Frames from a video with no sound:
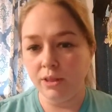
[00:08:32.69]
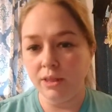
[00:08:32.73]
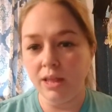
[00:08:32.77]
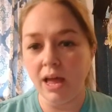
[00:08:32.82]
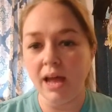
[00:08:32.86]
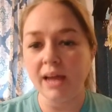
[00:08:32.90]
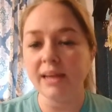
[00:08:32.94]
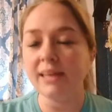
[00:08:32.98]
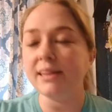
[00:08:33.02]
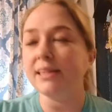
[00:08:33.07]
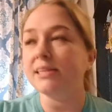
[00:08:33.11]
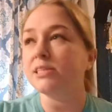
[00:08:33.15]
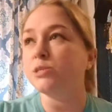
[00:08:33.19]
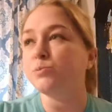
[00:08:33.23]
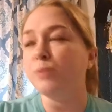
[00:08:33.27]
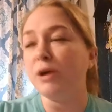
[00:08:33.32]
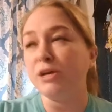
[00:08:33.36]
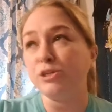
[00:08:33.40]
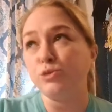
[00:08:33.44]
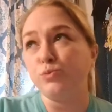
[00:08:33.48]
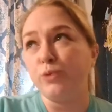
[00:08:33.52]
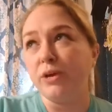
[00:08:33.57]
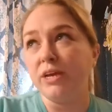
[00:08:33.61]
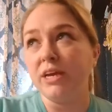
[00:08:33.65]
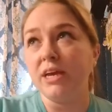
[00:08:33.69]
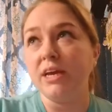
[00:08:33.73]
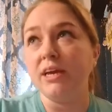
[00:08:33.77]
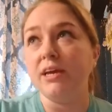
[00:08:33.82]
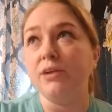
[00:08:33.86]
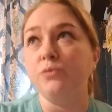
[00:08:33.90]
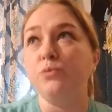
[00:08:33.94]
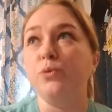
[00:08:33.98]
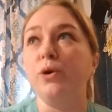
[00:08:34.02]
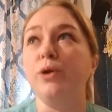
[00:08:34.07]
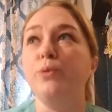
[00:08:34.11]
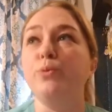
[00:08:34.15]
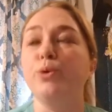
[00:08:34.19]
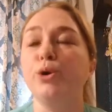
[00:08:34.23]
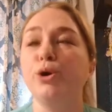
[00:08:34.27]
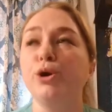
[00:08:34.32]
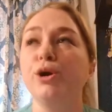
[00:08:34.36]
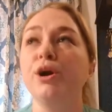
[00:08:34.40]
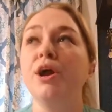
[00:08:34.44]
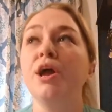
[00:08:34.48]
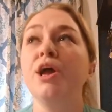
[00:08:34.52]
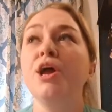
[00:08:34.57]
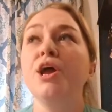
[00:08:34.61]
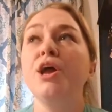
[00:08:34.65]
Like this past weekend, we
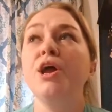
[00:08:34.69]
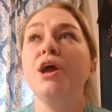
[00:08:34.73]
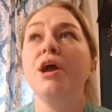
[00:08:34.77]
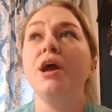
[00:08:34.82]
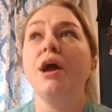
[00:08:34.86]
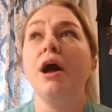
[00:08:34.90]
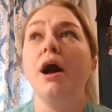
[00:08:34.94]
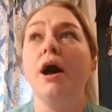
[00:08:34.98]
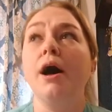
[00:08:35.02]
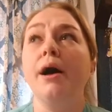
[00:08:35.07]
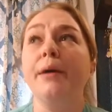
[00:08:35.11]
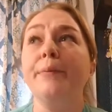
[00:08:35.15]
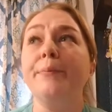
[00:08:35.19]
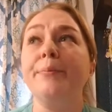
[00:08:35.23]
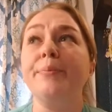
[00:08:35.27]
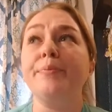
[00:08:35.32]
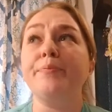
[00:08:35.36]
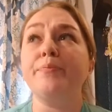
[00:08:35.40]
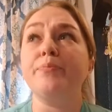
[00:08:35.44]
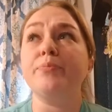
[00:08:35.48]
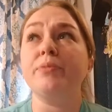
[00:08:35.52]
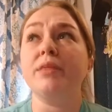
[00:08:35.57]
were um,